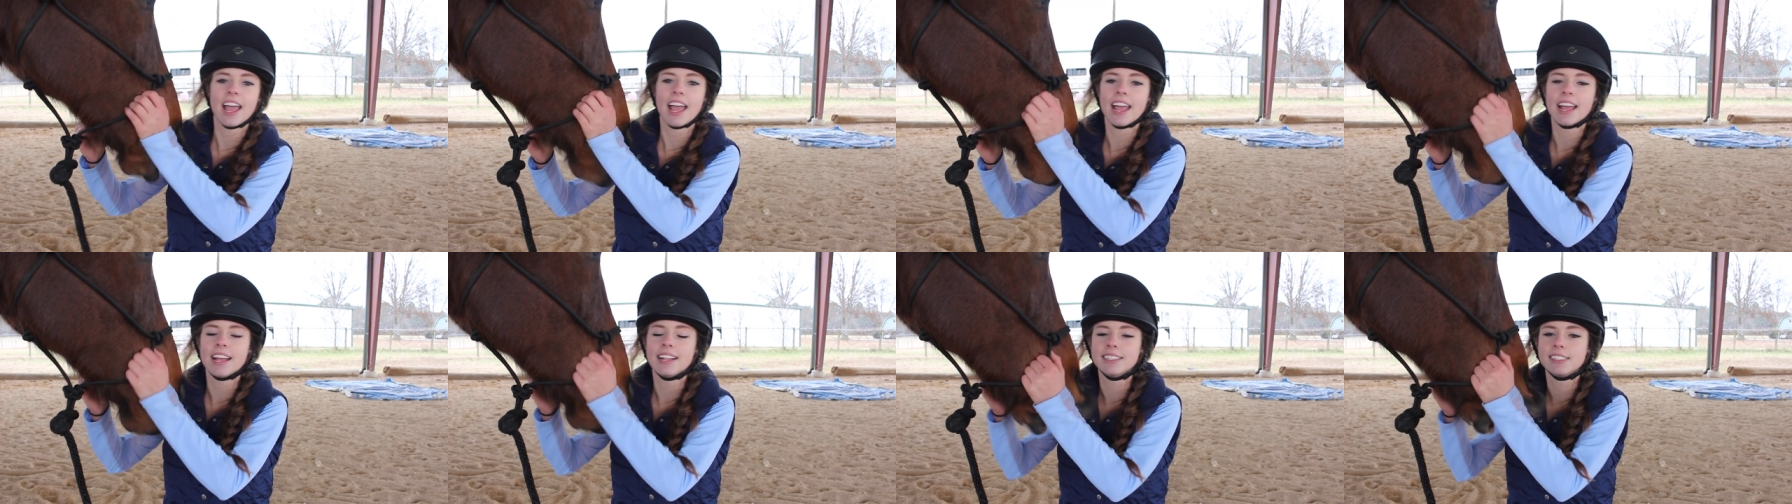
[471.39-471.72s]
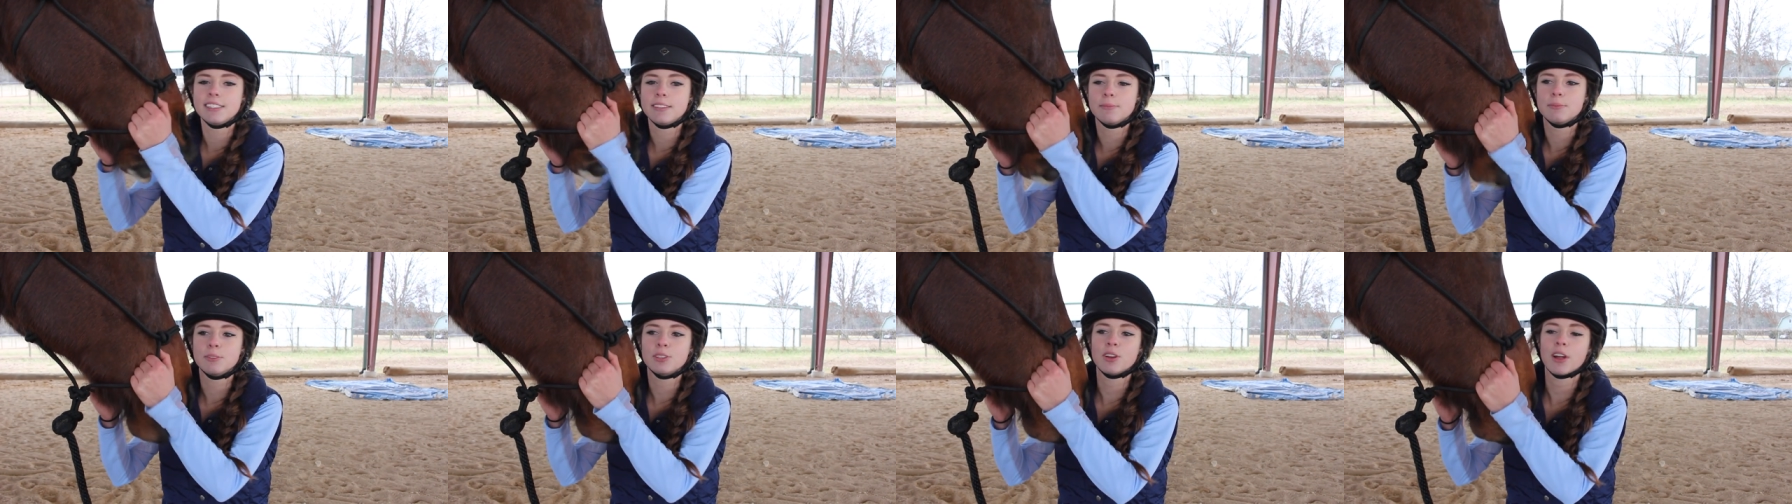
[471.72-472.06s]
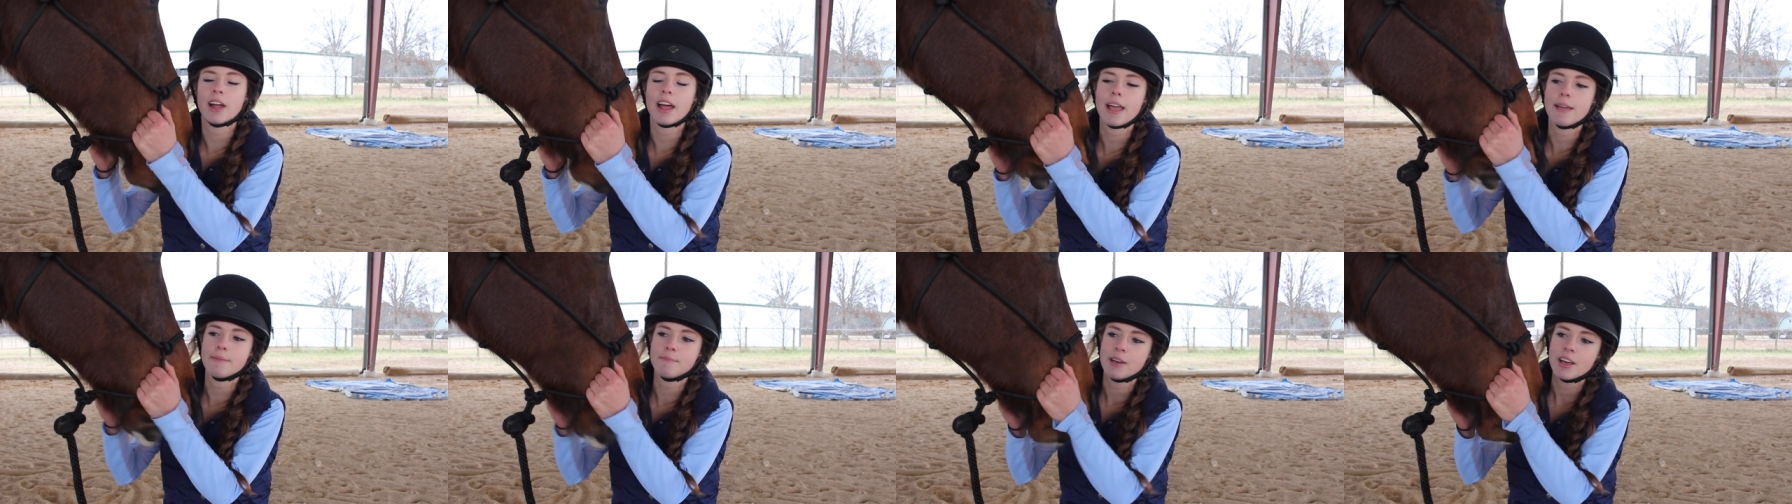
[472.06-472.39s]
and
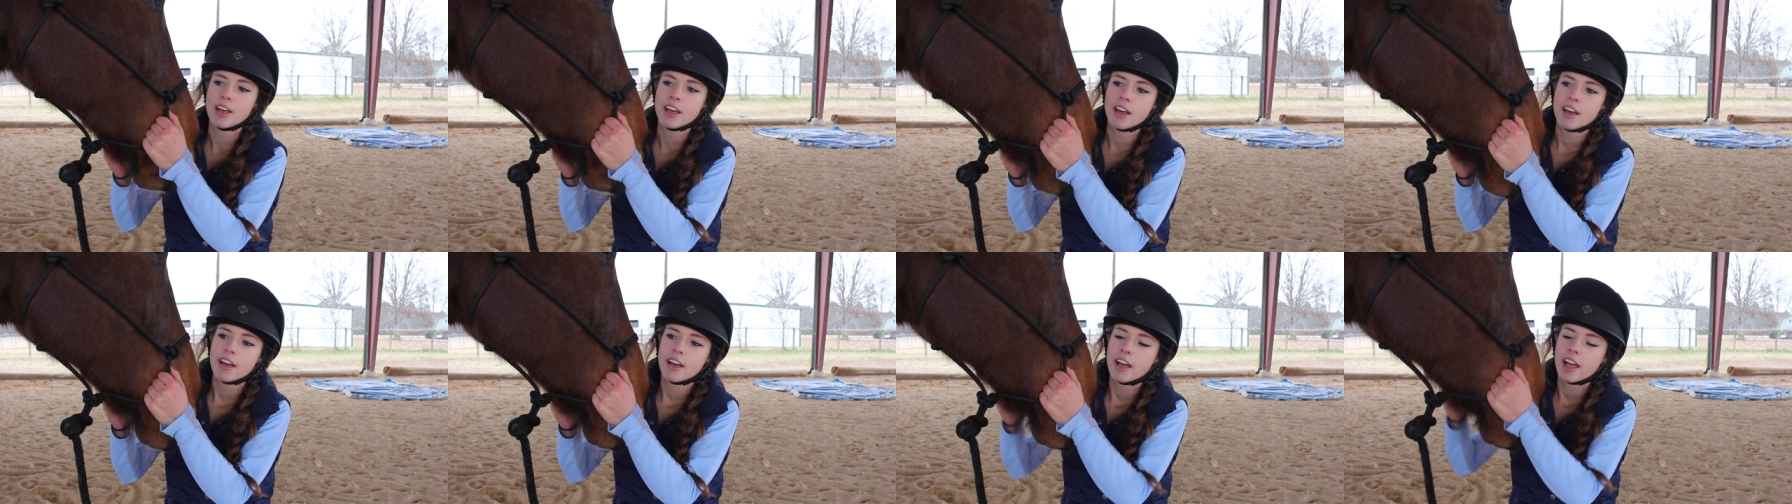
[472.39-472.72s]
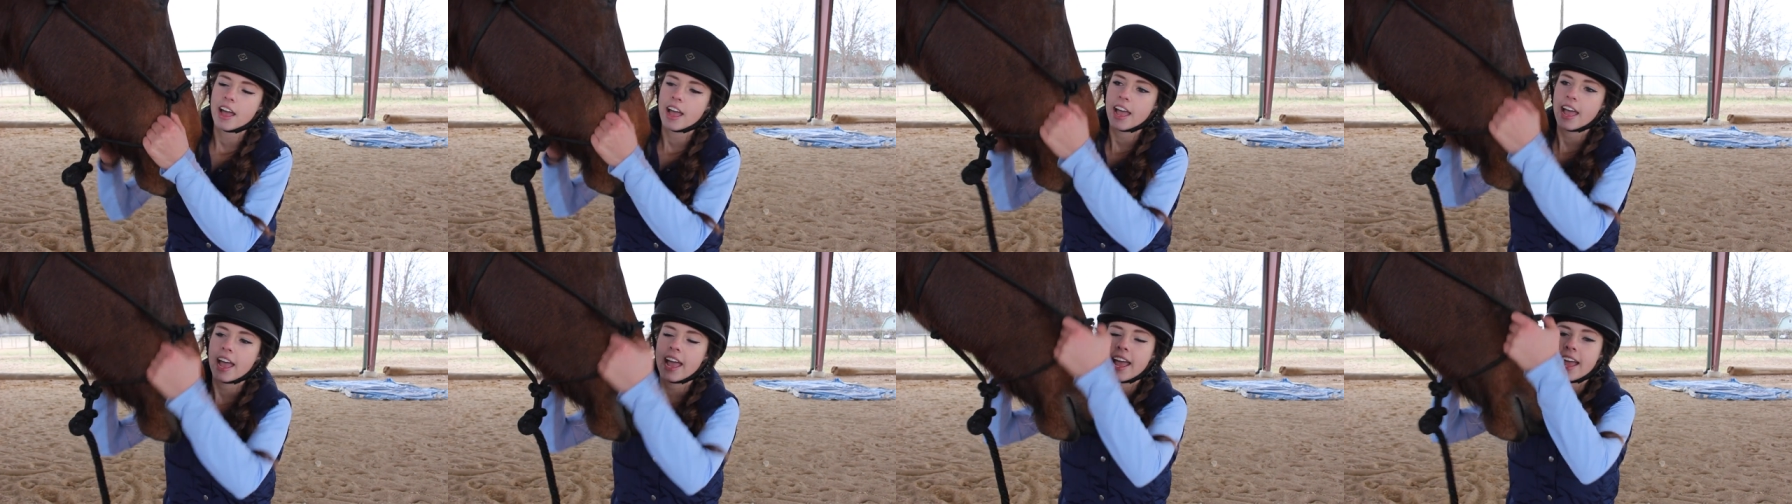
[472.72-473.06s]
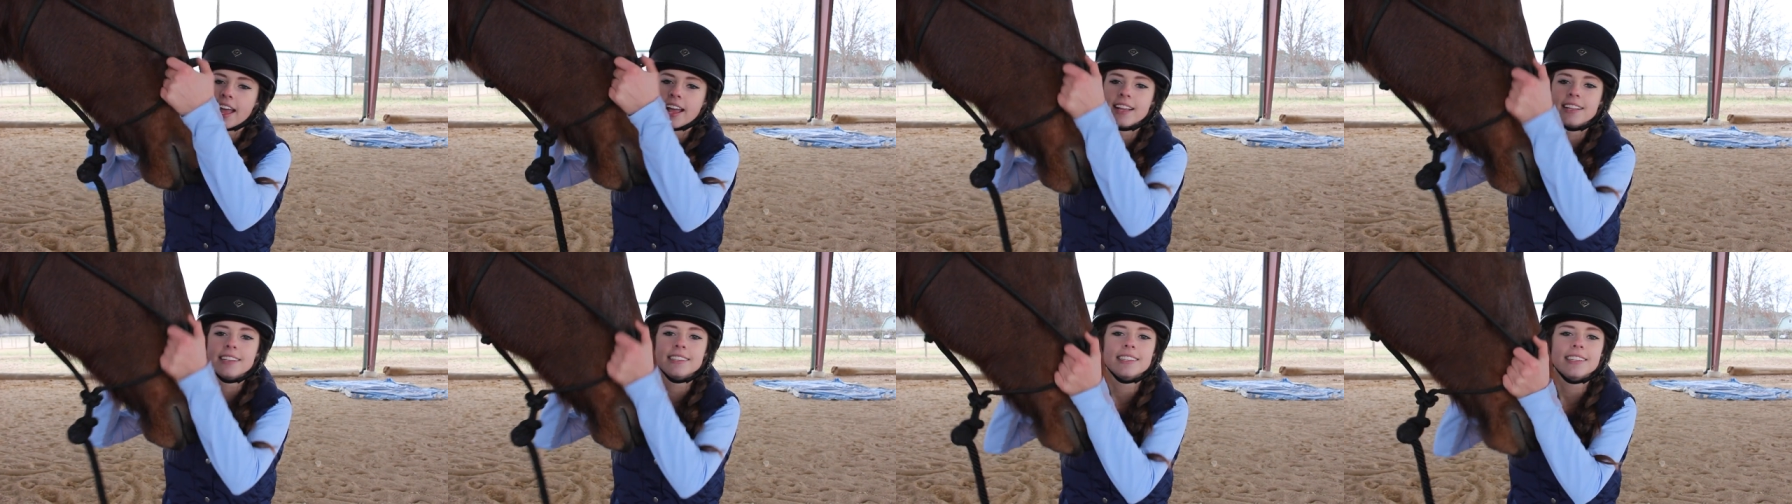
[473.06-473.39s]
subscribe.
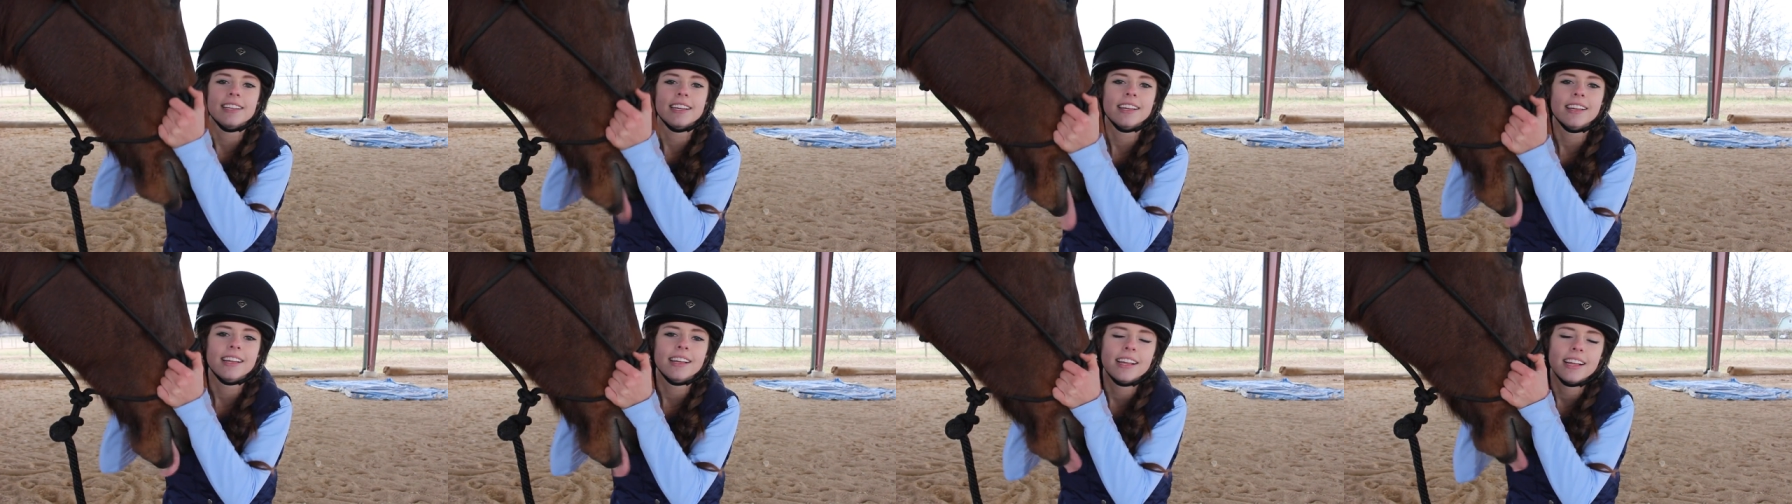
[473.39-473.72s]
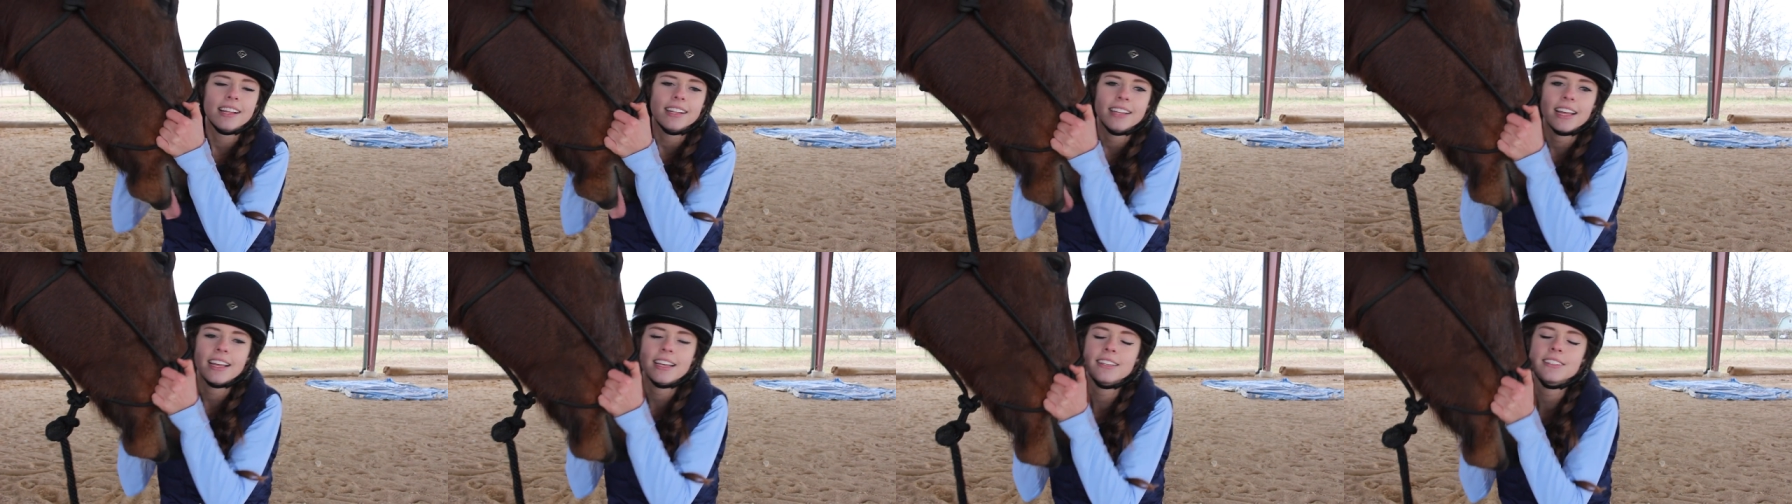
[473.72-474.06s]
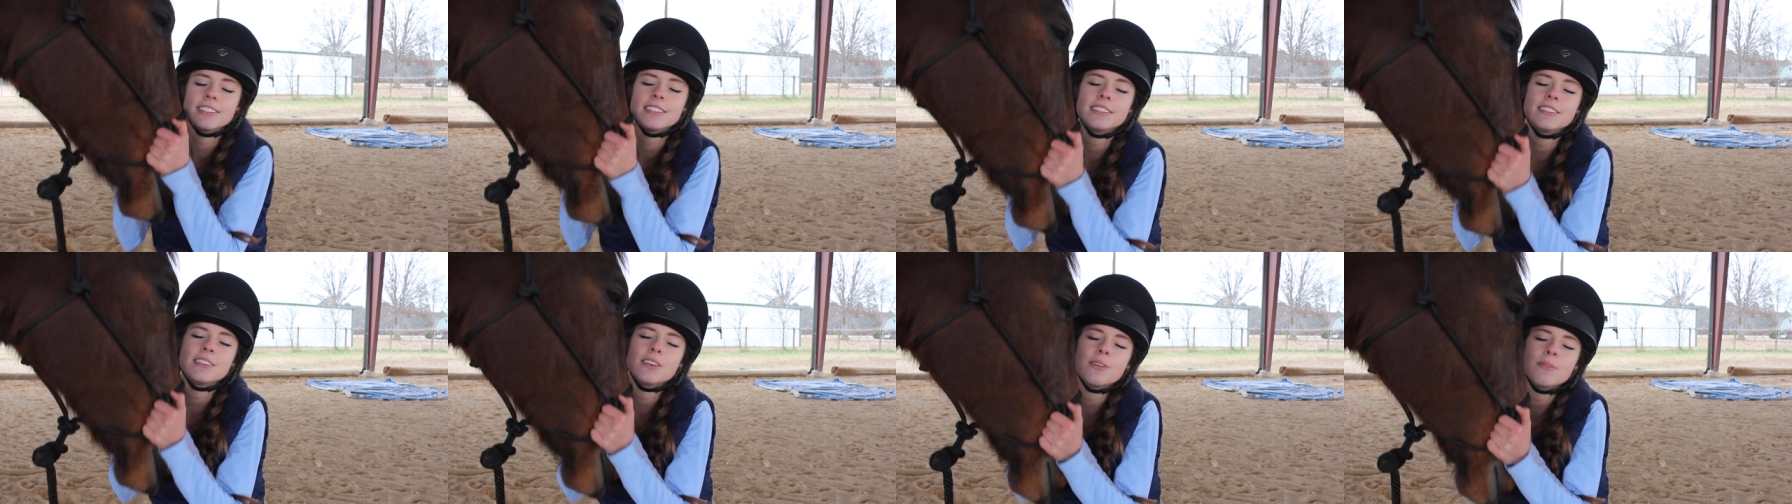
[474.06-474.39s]
And
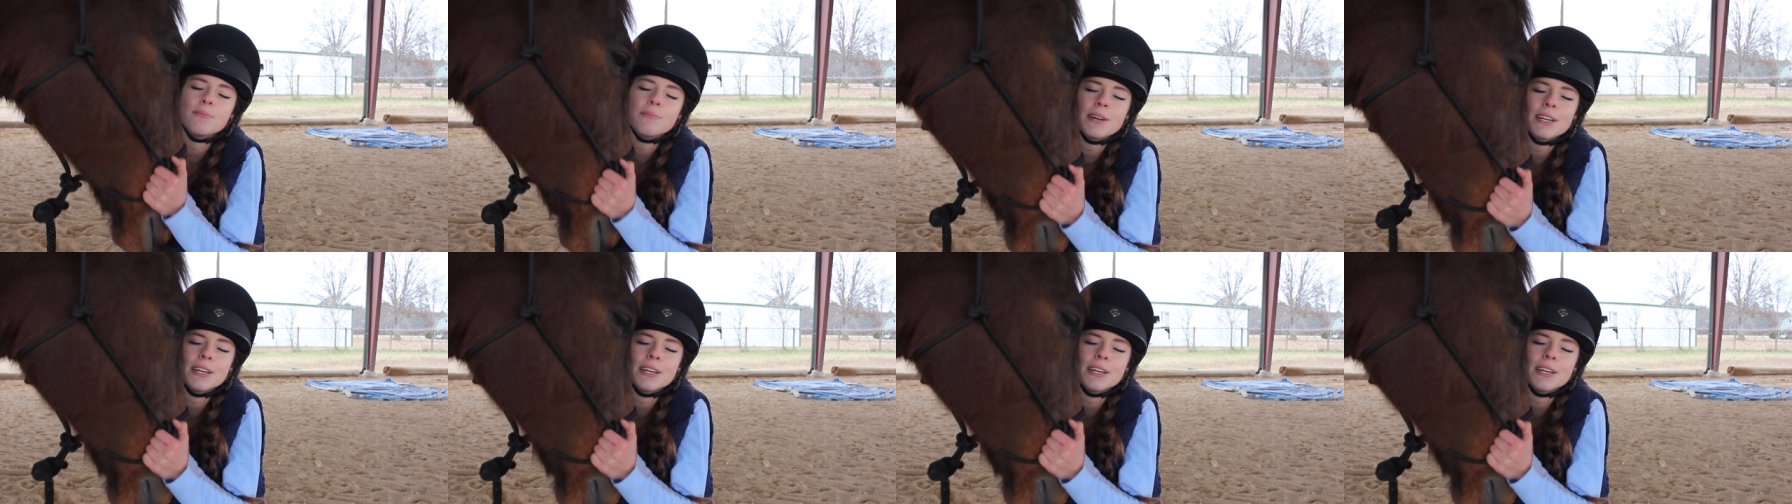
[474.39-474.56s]
thanks so